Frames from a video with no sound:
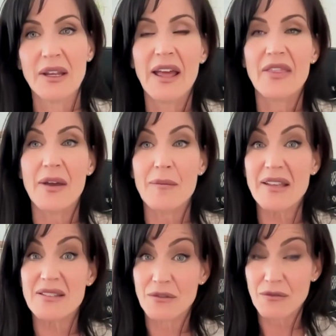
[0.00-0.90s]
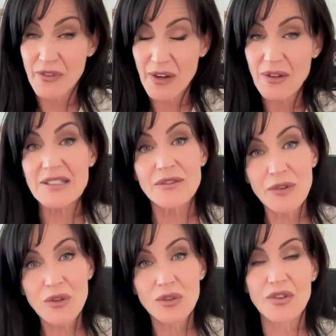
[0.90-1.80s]
that makes it very
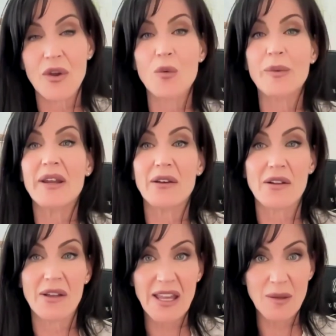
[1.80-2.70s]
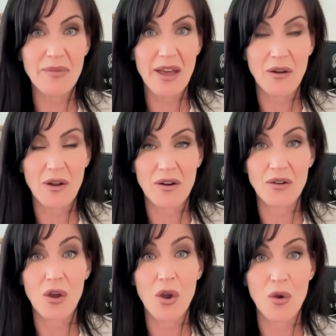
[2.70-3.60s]
difficult to open and keep that heart
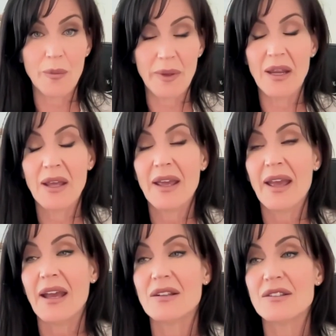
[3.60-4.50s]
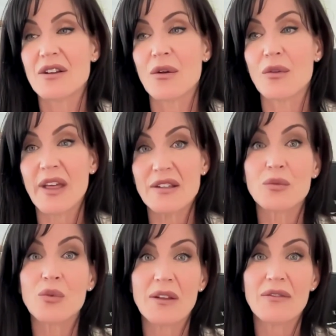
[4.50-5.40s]
open. And so that's
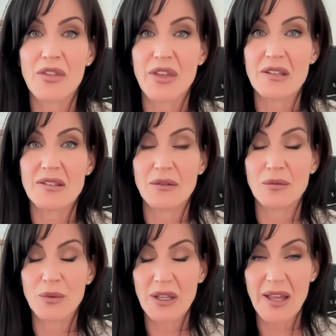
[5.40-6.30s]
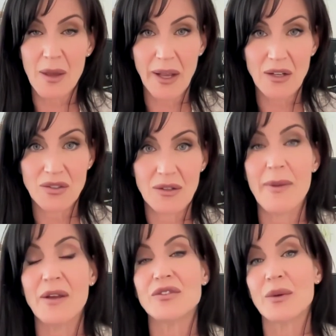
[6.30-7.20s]
one of the things that I really am passionate
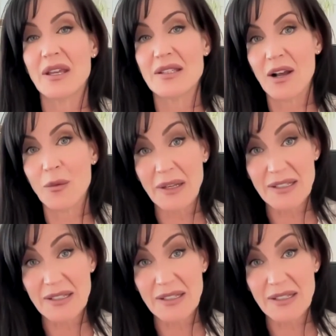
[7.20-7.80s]
about doing, is helping to